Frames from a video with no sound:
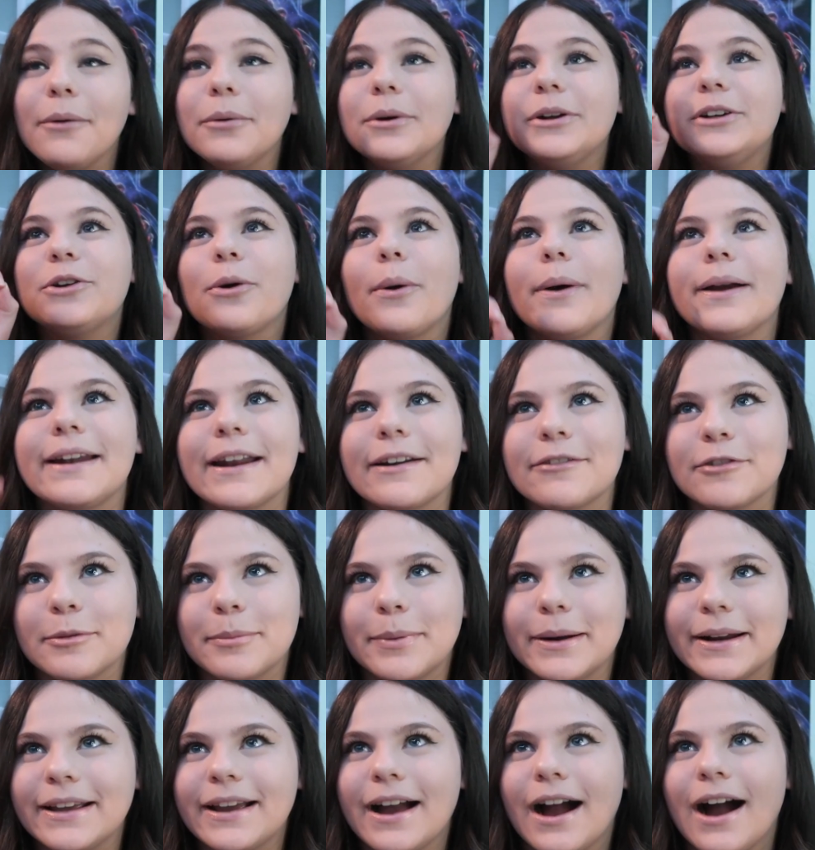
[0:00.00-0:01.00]
annoyed
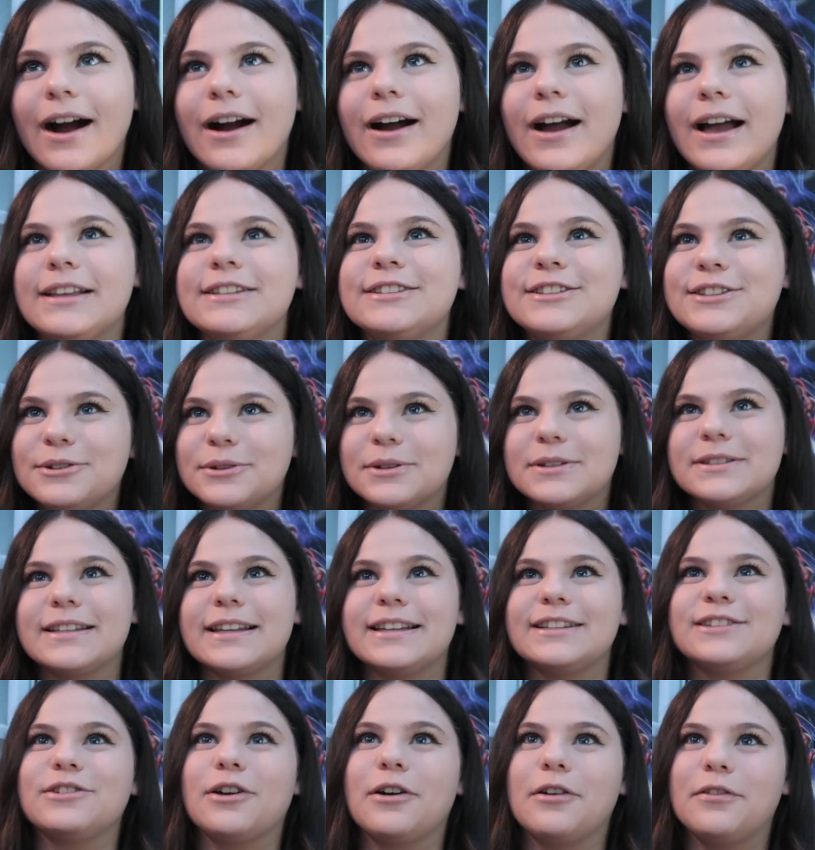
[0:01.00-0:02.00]
everybody got as soon as
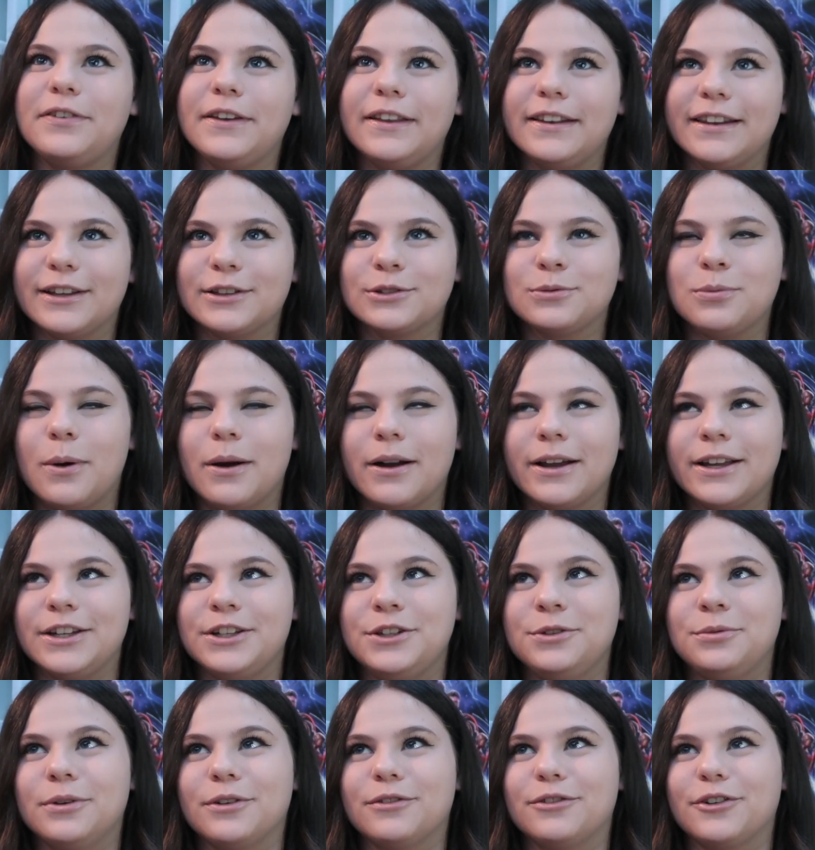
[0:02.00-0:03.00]
they saw Felix walk
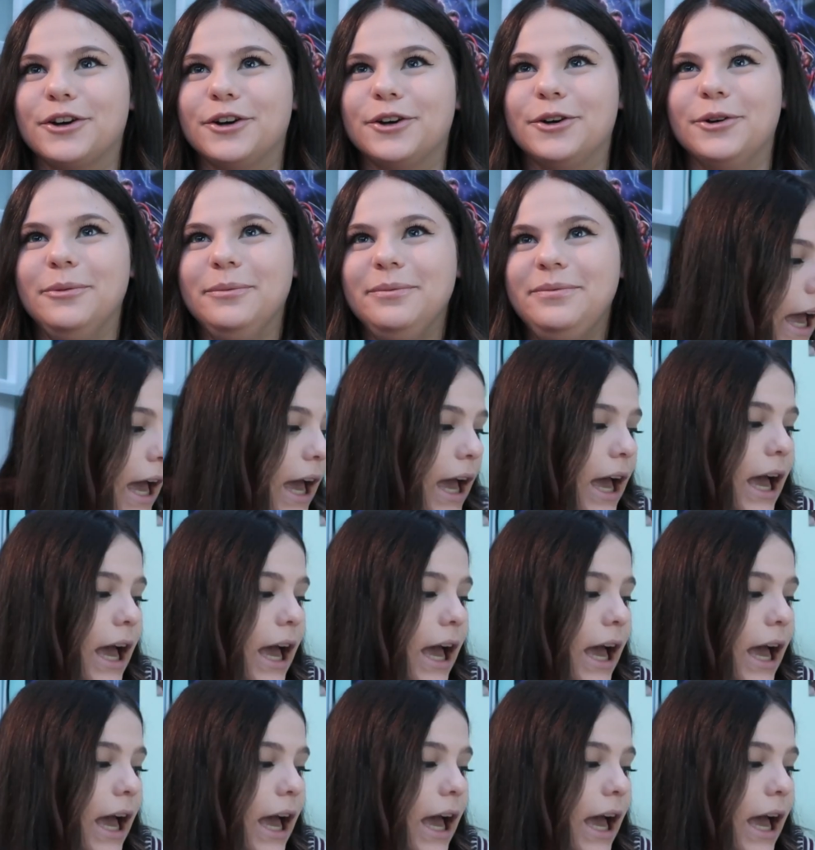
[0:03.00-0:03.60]
into a room.